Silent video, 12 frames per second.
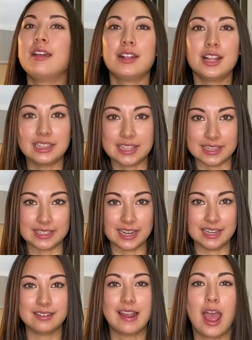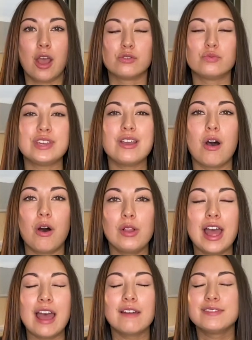Listen, We all
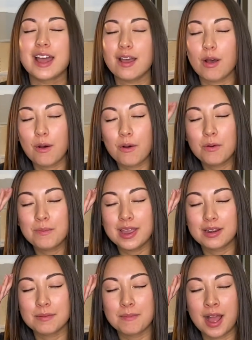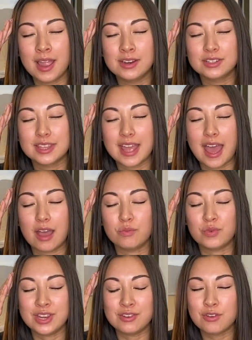have that home in our mind that
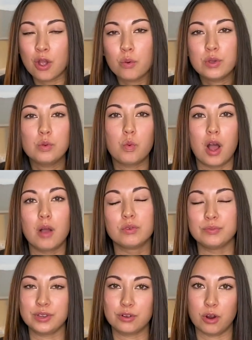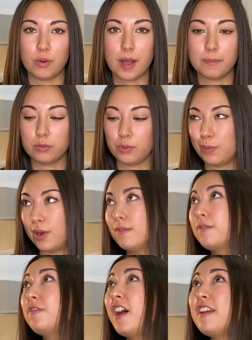we know we want when we grow up. We want
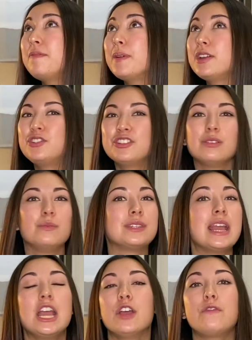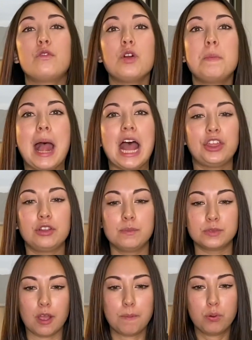5 bedrooms, 4
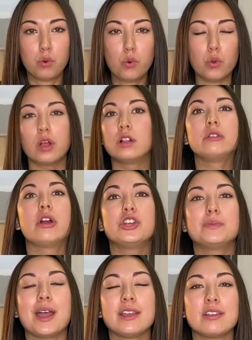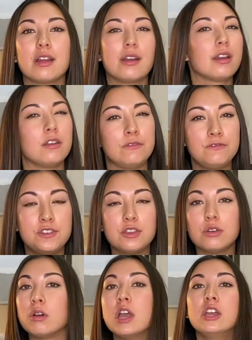bathrooms, a pool, a large backyard, a
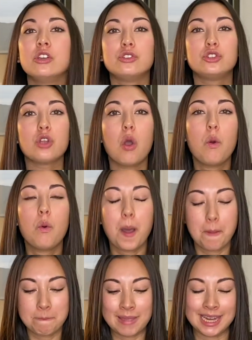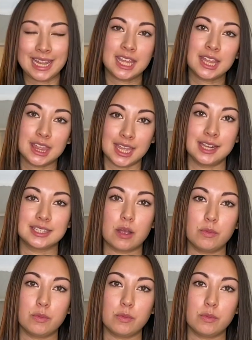view, so many things that we